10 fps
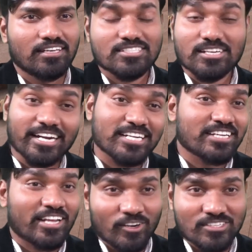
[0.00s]
circuits
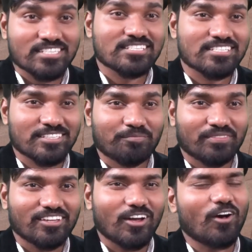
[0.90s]
and analysis,
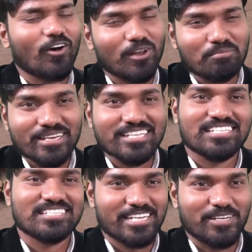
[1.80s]
all means
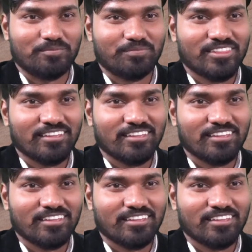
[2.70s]
the same.